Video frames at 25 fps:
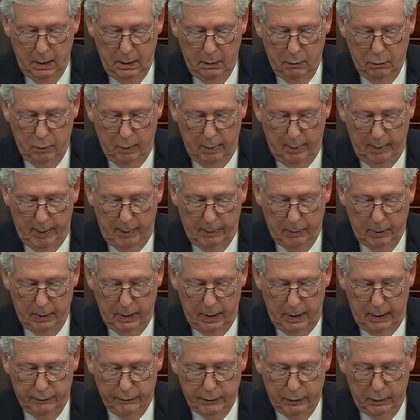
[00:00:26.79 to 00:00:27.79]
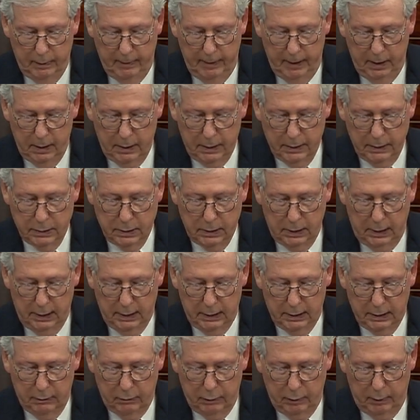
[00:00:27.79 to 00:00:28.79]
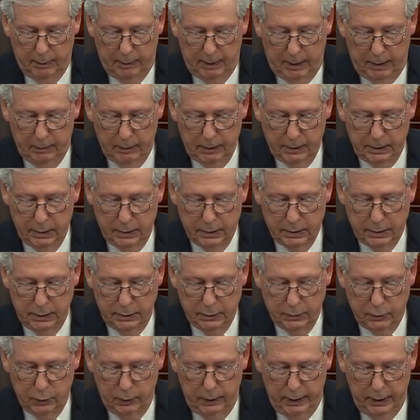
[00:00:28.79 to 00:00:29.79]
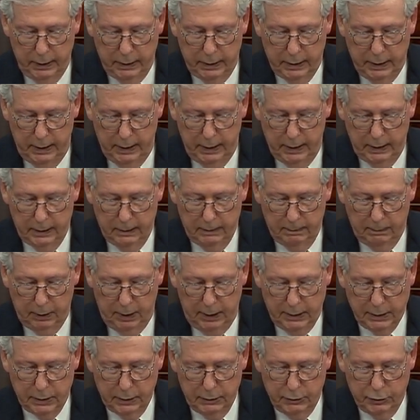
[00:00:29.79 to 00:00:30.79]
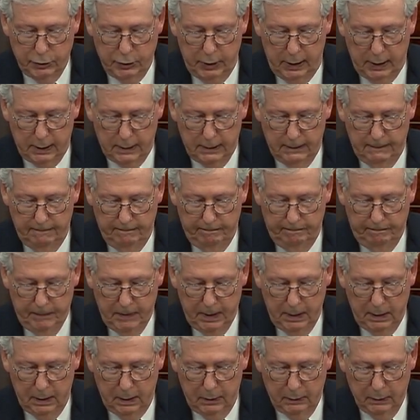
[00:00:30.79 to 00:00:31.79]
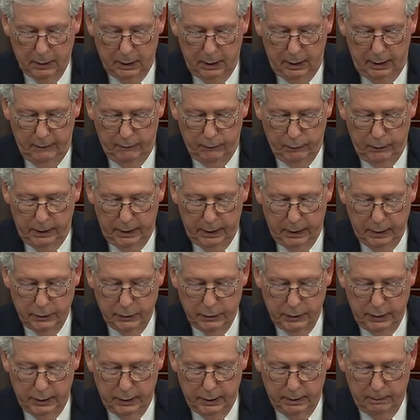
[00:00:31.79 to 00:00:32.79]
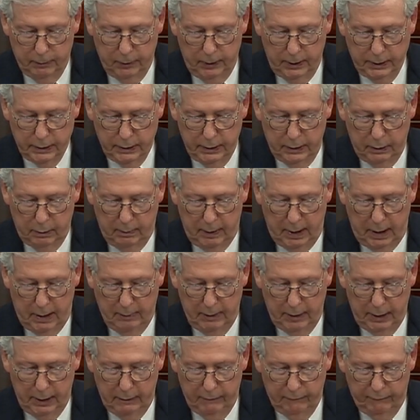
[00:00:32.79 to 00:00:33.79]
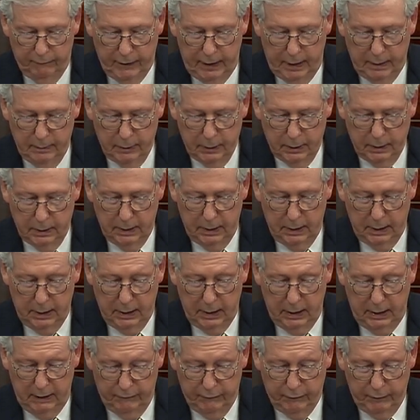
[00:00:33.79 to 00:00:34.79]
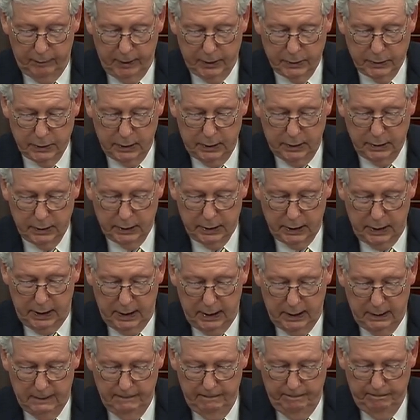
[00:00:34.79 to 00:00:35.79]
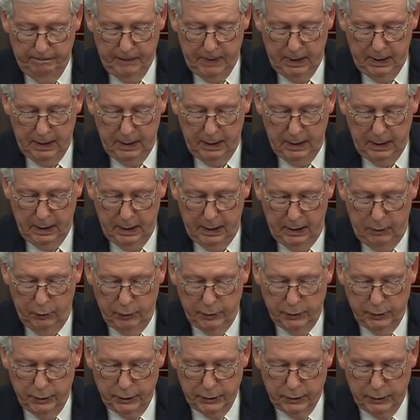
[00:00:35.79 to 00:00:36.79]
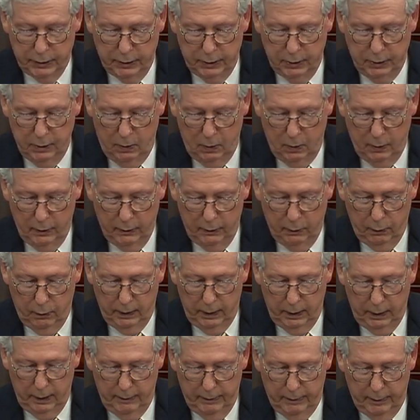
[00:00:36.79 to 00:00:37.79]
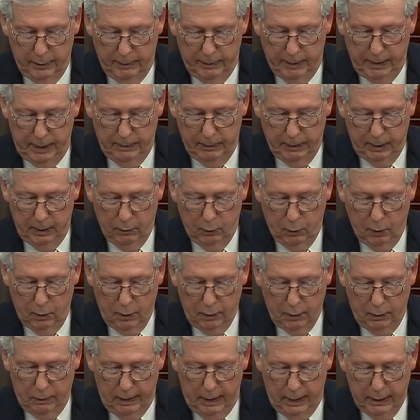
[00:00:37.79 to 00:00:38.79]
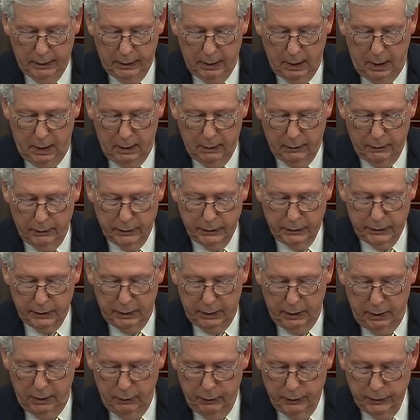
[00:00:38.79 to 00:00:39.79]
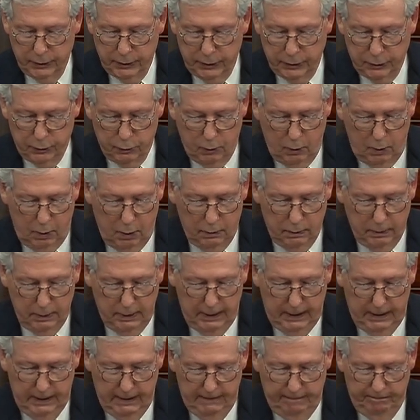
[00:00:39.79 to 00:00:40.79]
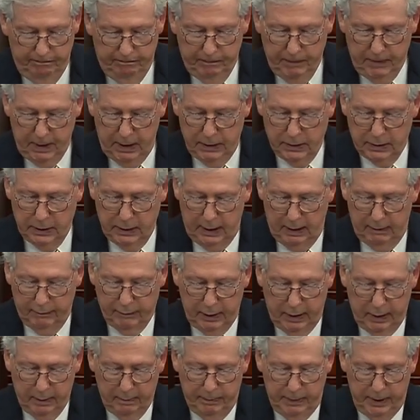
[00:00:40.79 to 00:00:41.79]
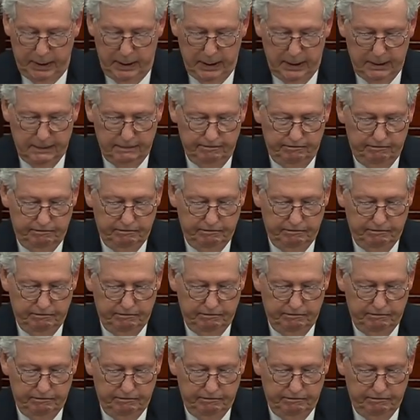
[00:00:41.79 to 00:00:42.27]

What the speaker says: Remember, after Americans elected Republicans in 2010 to place a check on the left-wing agenda, President Obama infamously said he would just ignore the will of the people and work around Congress. Here was his quote. He said, "I've got a pen."